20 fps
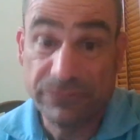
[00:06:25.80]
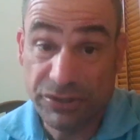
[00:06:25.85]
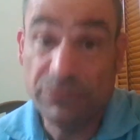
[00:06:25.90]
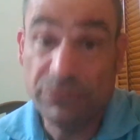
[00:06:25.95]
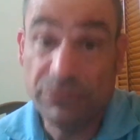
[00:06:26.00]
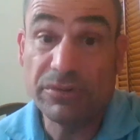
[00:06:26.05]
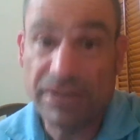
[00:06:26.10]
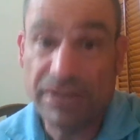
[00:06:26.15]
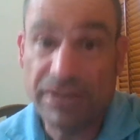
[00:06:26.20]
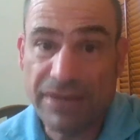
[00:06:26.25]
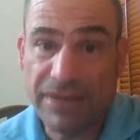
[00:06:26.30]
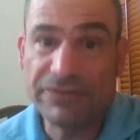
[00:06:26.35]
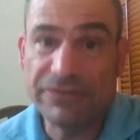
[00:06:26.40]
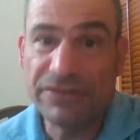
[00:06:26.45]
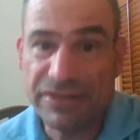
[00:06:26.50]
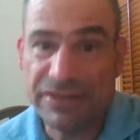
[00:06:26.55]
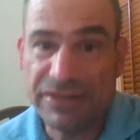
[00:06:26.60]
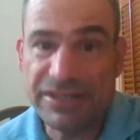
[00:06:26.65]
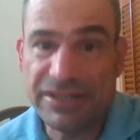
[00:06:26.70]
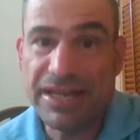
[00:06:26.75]
you will have
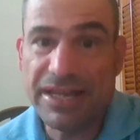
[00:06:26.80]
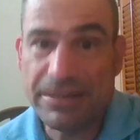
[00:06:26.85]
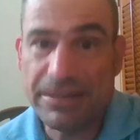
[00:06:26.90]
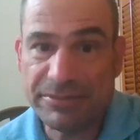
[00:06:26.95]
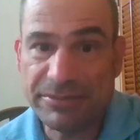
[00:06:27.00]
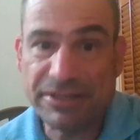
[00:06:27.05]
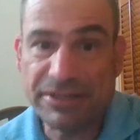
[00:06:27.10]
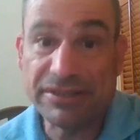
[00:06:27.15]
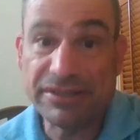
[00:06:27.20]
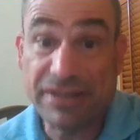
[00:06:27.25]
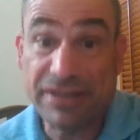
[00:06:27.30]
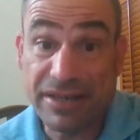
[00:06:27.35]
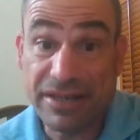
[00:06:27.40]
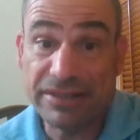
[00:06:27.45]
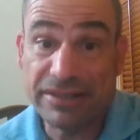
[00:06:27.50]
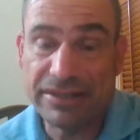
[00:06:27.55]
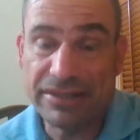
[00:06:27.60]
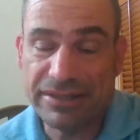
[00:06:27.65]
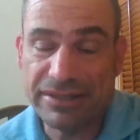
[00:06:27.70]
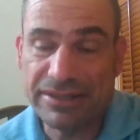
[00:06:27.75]
to adapt a
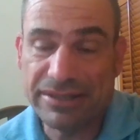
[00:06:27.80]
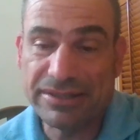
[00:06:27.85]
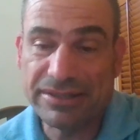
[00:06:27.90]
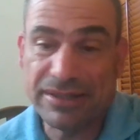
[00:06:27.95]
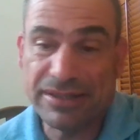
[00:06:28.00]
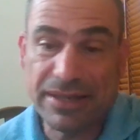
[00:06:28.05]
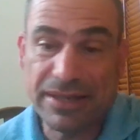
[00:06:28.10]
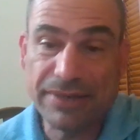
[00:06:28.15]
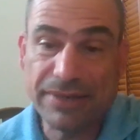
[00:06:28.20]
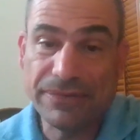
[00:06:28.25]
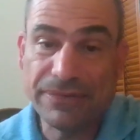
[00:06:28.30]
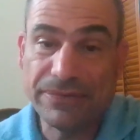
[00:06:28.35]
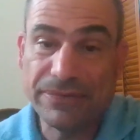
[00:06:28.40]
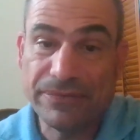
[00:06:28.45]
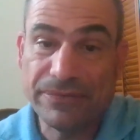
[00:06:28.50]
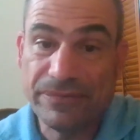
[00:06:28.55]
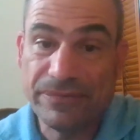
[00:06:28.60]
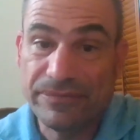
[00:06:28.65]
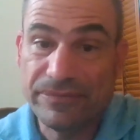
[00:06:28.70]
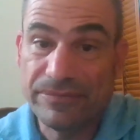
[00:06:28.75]
lot in this life.
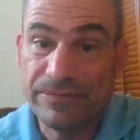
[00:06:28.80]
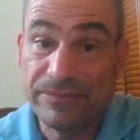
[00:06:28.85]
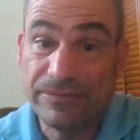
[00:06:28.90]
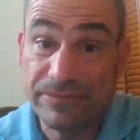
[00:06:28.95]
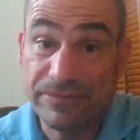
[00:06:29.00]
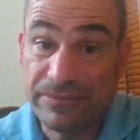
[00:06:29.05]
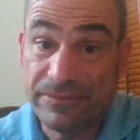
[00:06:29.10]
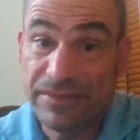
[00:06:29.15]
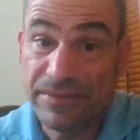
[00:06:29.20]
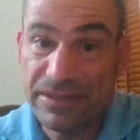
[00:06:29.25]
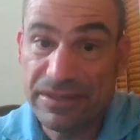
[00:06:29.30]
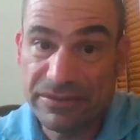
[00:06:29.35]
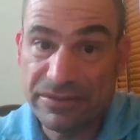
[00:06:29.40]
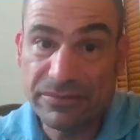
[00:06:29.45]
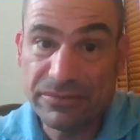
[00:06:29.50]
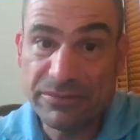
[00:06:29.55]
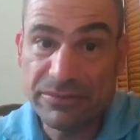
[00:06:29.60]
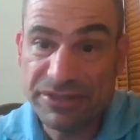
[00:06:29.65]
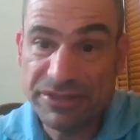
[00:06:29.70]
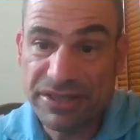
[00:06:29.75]
Things
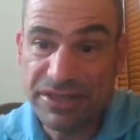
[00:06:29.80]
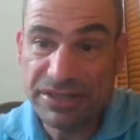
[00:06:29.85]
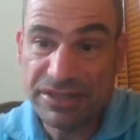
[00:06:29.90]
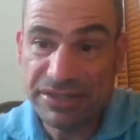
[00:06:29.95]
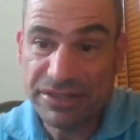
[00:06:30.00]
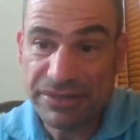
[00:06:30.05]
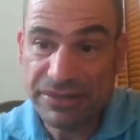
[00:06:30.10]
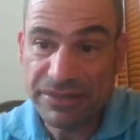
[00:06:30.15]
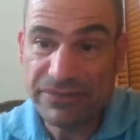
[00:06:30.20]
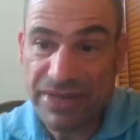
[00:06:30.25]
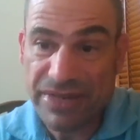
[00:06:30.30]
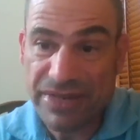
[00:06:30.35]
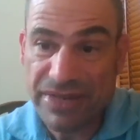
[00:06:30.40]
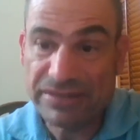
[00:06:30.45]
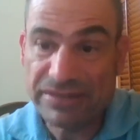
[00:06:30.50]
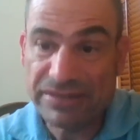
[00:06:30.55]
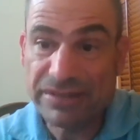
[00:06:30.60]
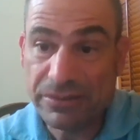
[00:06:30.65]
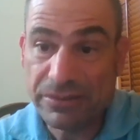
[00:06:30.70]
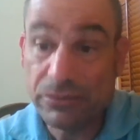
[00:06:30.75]
will be changing
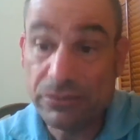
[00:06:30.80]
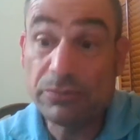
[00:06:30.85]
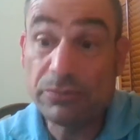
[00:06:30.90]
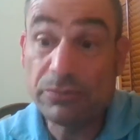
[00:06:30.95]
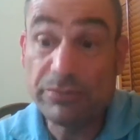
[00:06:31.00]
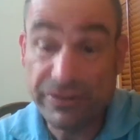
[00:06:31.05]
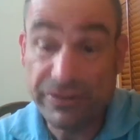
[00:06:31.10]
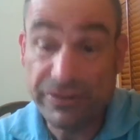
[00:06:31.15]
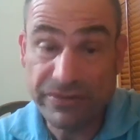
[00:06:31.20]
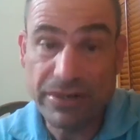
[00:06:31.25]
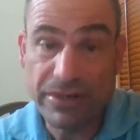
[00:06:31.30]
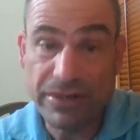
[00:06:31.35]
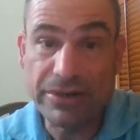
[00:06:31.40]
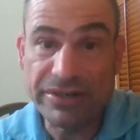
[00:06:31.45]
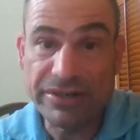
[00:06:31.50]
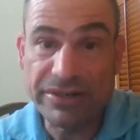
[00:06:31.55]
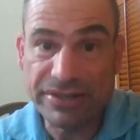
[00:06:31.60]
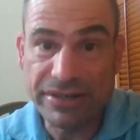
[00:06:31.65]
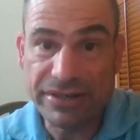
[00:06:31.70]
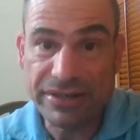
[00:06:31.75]
fast. It will be
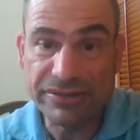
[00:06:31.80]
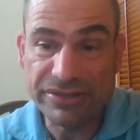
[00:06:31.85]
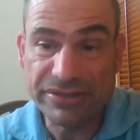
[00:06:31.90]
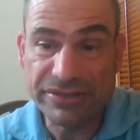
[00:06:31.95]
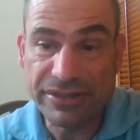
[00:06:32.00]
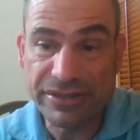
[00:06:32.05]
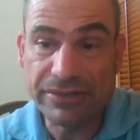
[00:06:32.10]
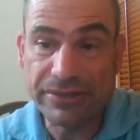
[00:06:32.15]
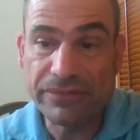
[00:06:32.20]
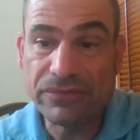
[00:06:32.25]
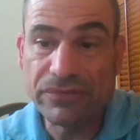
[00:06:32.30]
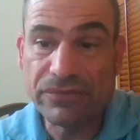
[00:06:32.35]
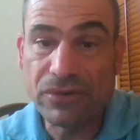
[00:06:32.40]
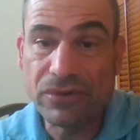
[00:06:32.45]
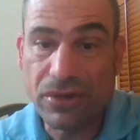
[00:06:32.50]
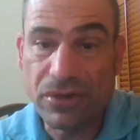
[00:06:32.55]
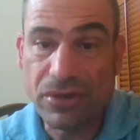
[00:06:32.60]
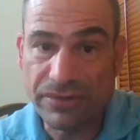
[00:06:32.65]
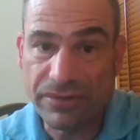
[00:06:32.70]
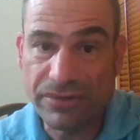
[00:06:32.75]
very challenging
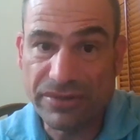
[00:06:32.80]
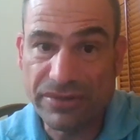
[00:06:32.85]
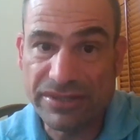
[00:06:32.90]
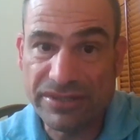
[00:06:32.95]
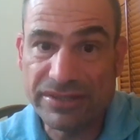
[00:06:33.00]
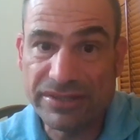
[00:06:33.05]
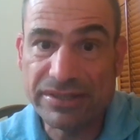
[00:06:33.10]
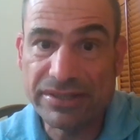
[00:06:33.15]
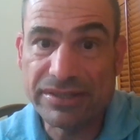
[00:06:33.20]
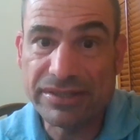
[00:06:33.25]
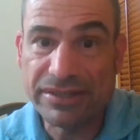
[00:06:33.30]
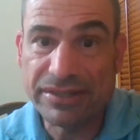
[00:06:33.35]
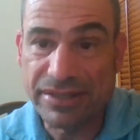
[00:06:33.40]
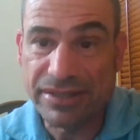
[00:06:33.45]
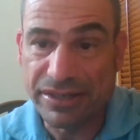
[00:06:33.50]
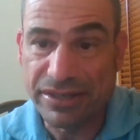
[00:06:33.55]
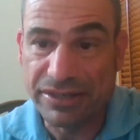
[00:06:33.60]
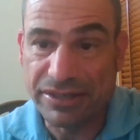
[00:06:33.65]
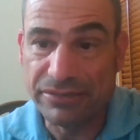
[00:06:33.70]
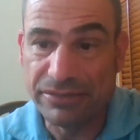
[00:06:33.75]
for all of us.
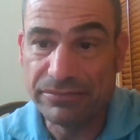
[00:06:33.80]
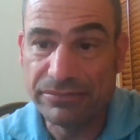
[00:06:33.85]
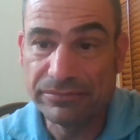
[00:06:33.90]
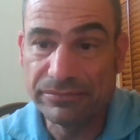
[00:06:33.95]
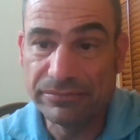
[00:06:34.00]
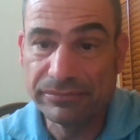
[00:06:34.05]
Thank you.